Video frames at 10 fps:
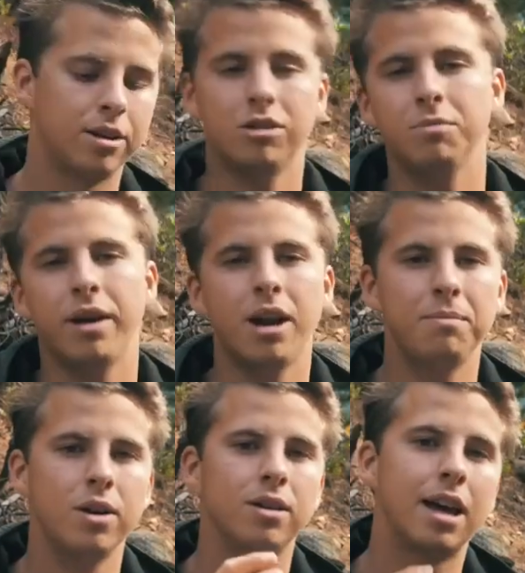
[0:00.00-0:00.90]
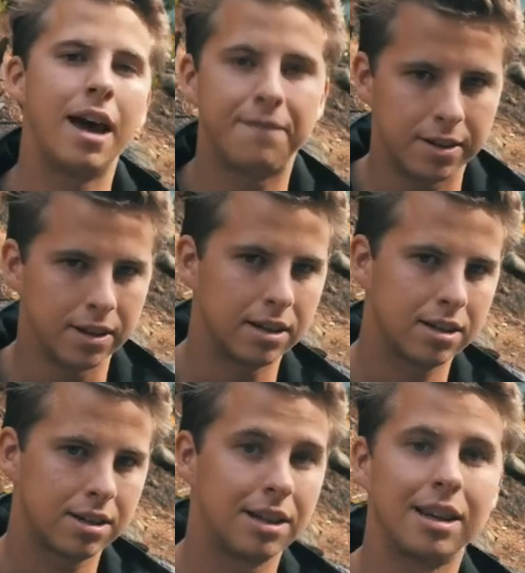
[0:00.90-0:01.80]
Using Platyball is
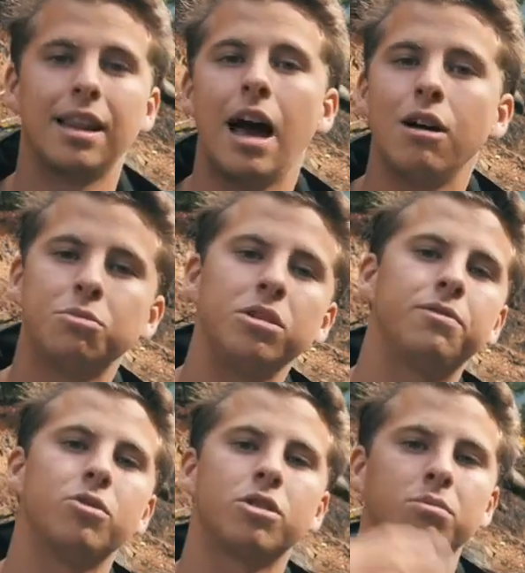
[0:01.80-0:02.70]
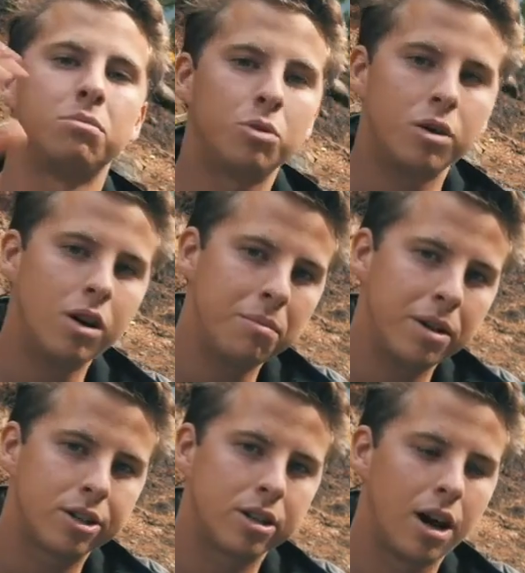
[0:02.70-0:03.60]
effortless. It allows me to focus more
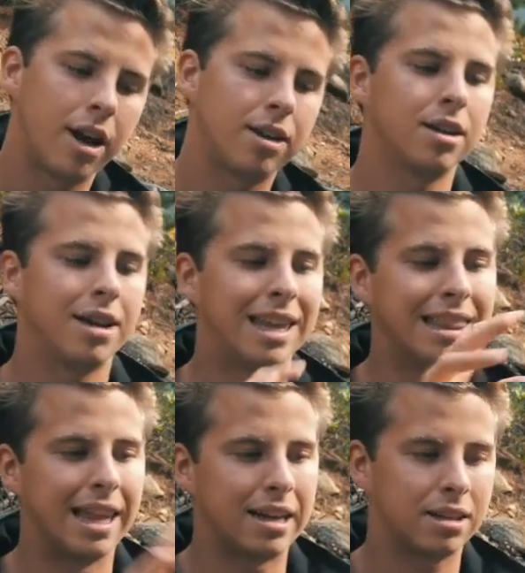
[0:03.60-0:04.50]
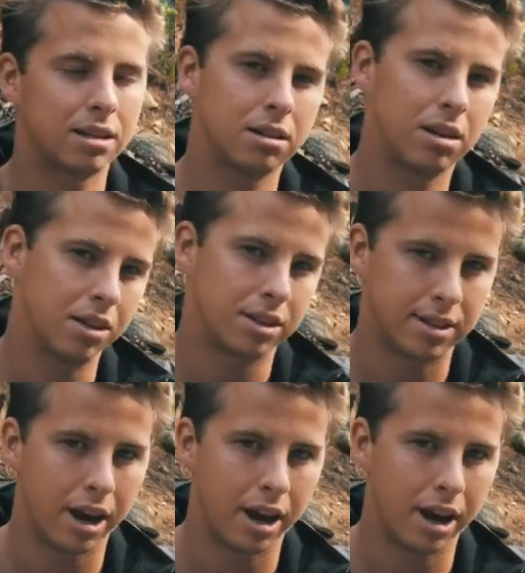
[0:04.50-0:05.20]
on my shot and less on the